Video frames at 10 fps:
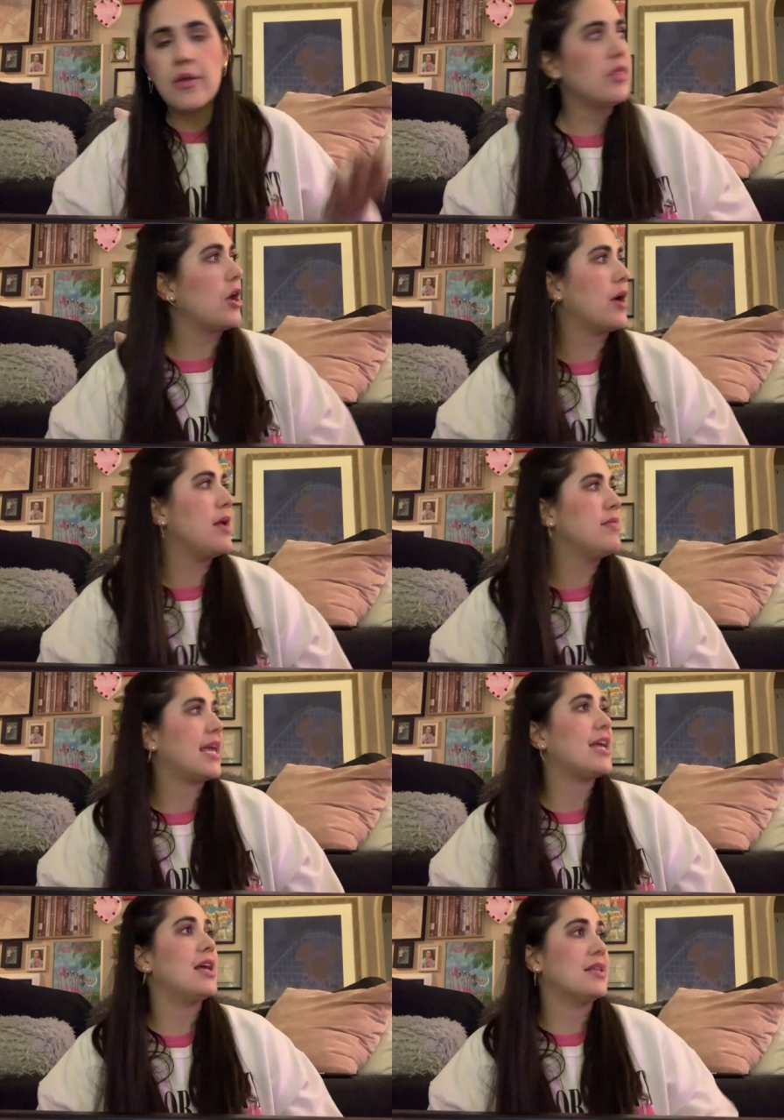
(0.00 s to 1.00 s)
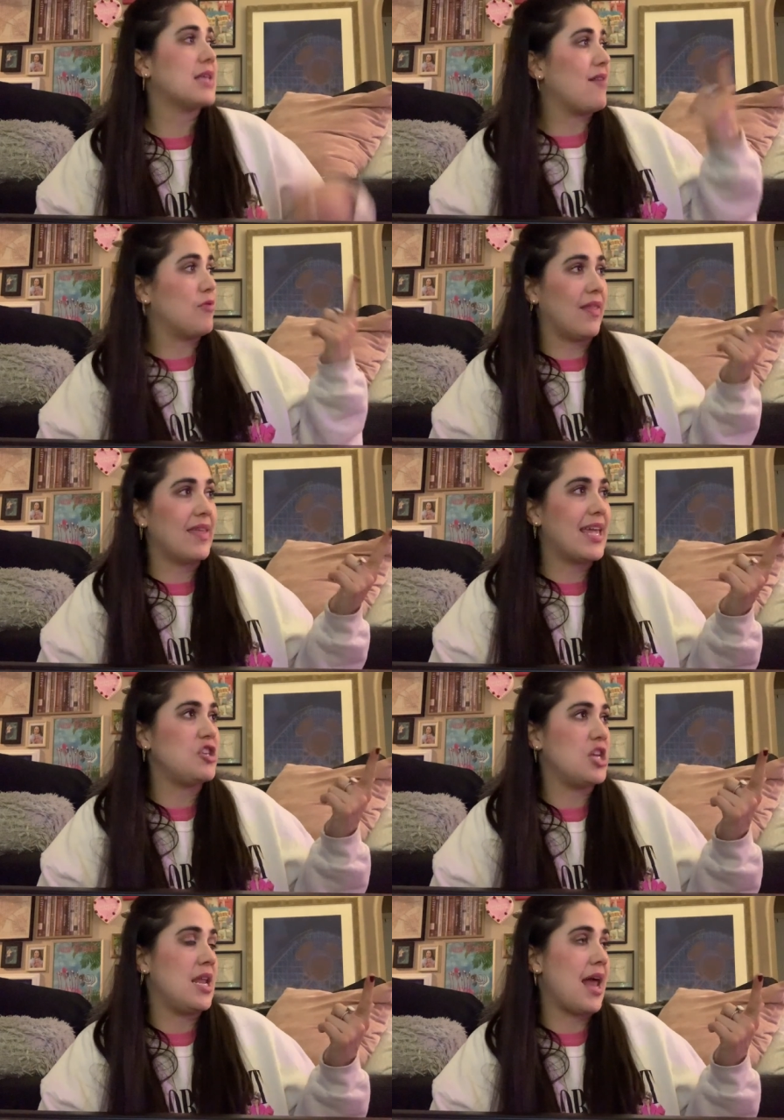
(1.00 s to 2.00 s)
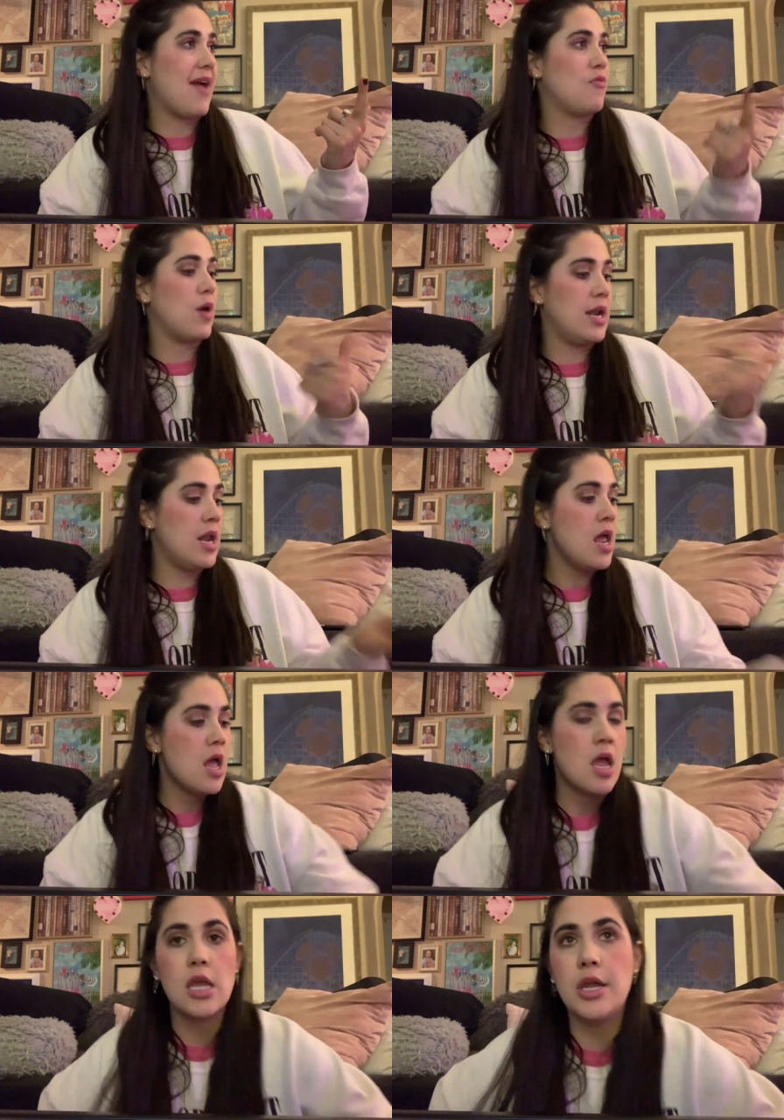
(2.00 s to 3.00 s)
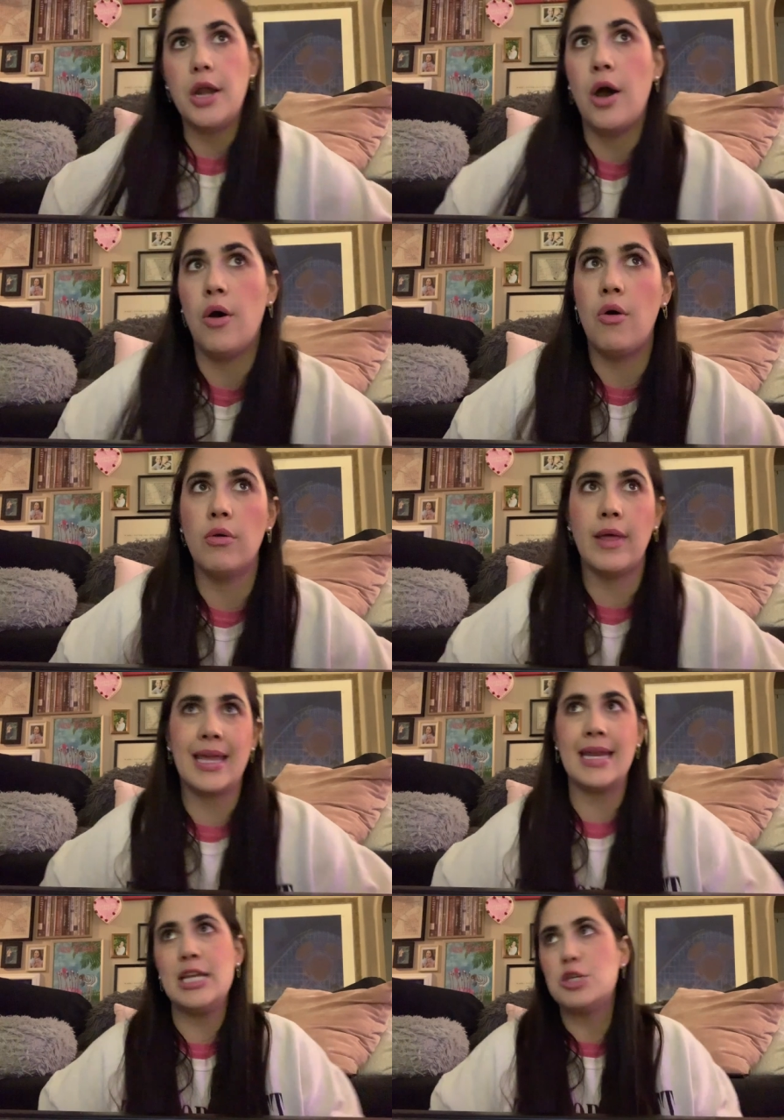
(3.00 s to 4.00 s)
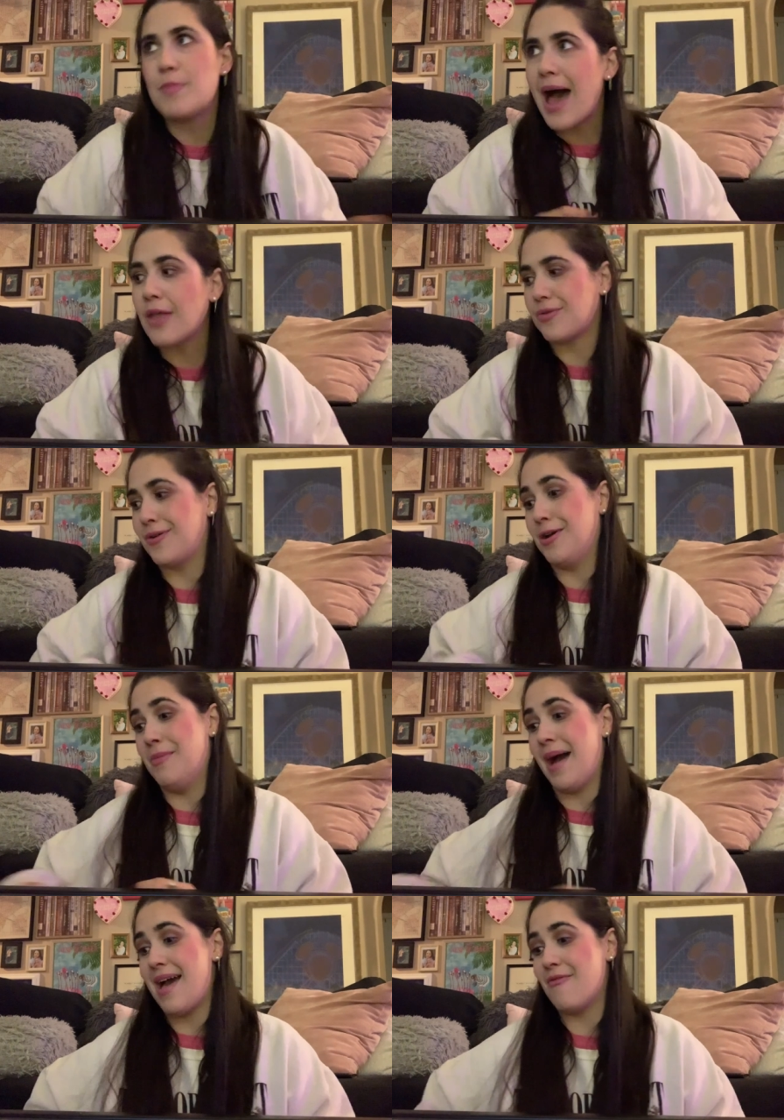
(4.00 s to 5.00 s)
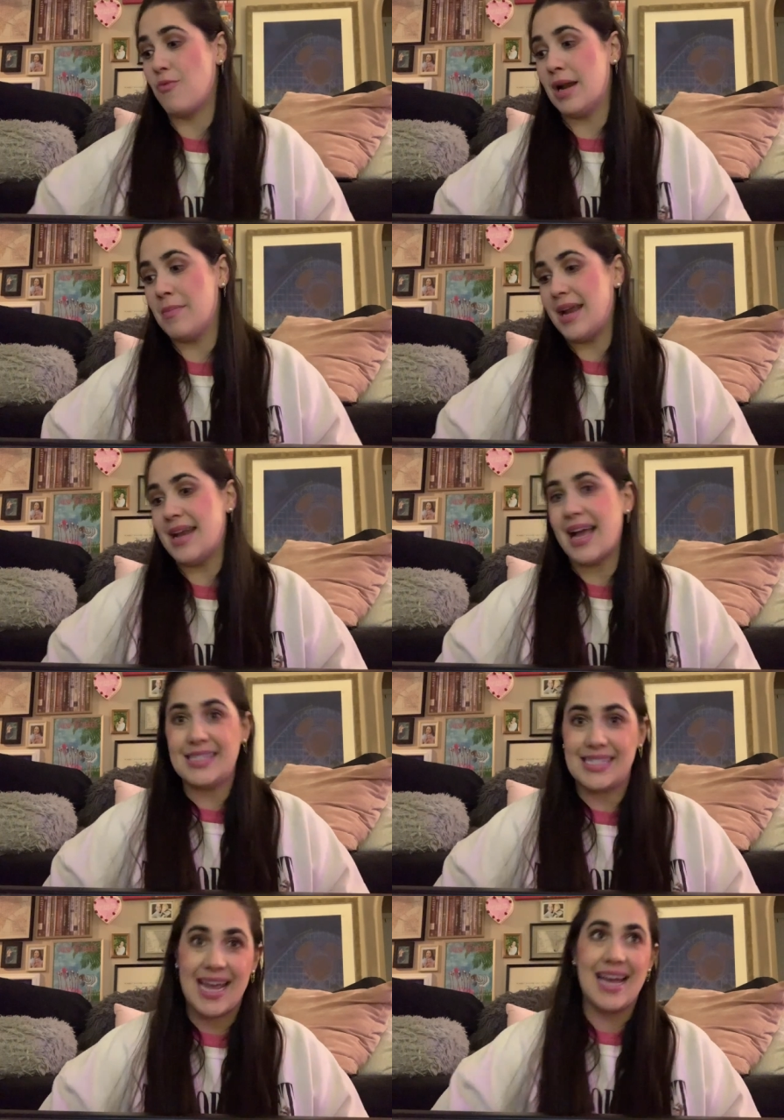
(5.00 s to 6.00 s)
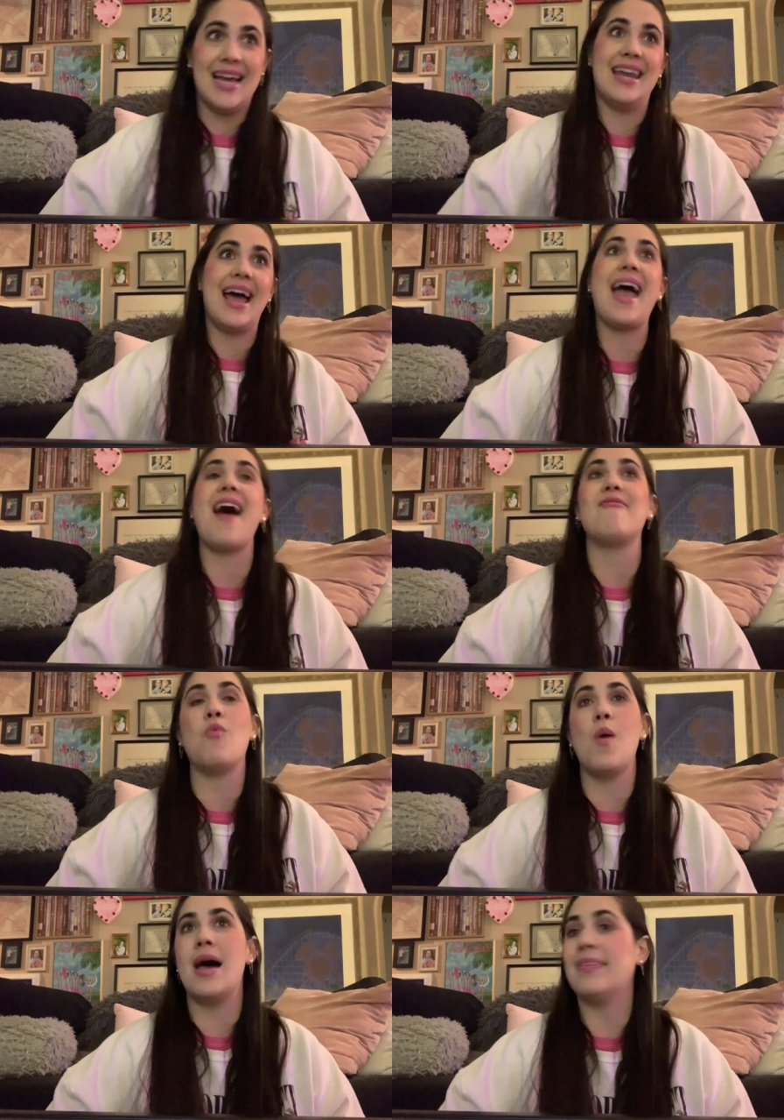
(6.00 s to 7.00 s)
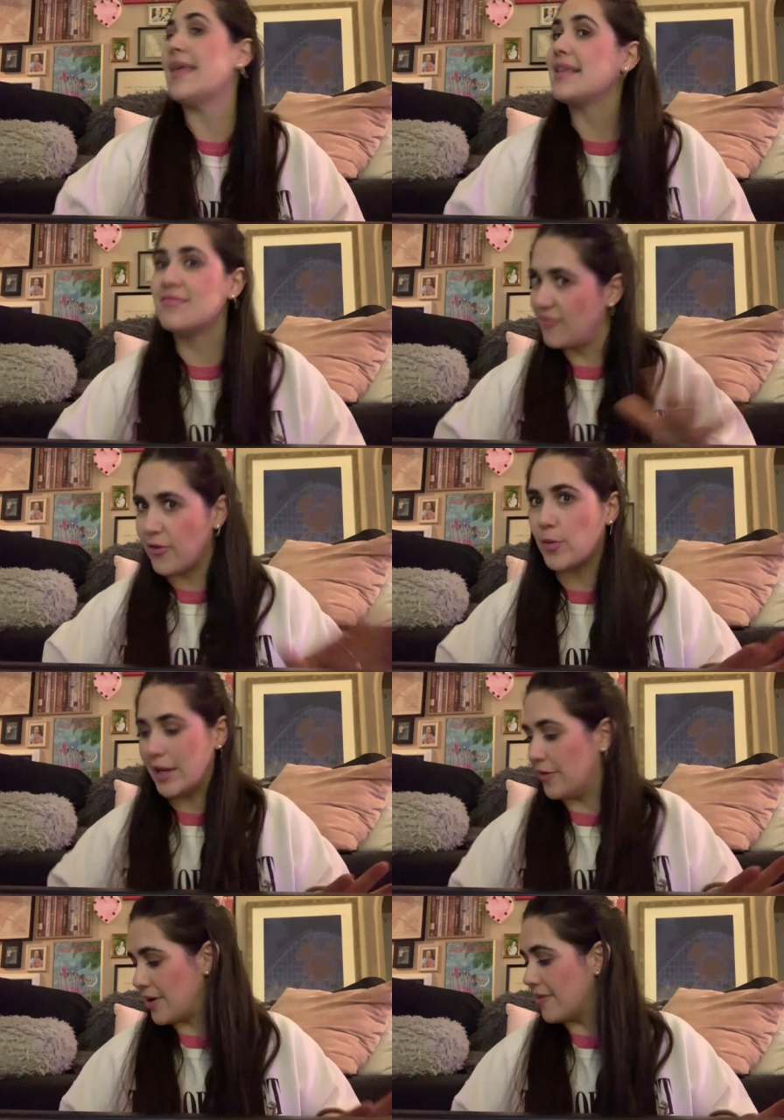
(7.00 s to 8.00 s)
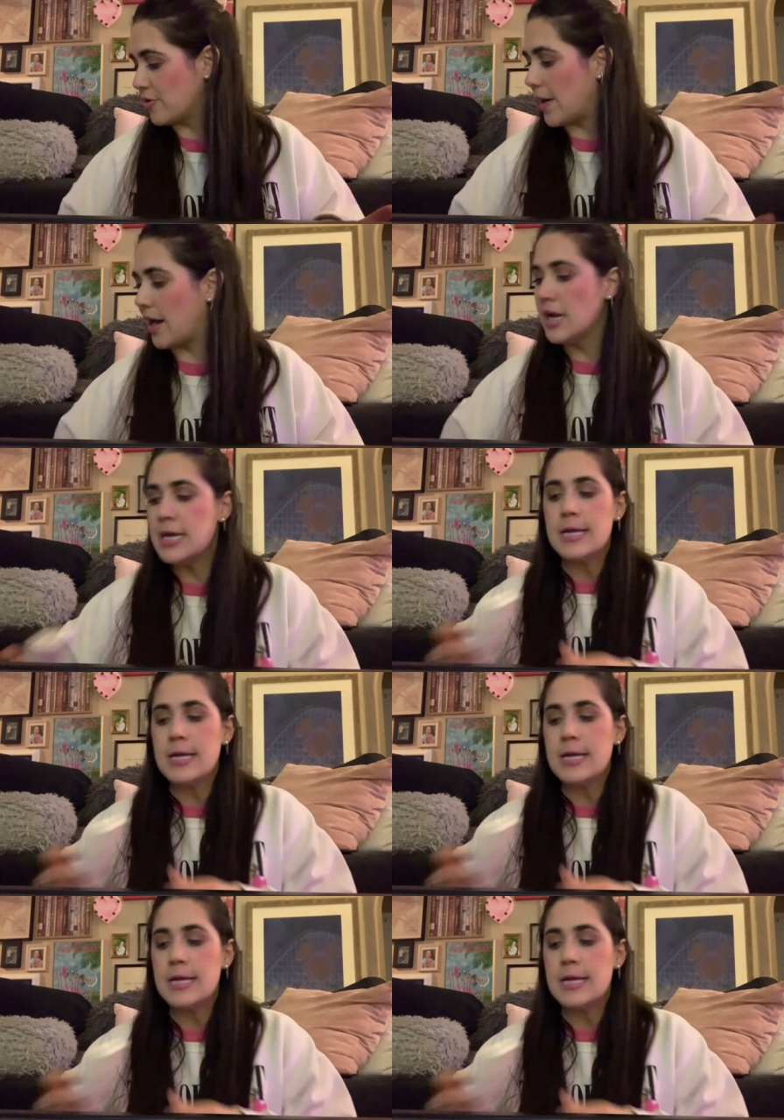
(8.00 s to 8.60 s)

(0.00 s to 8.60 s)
They're in the kitchen. I have one in the kitchen. I have one, you know, like in each bathroom. I have one in my nightstand. I have one, like for real, they're everywhere.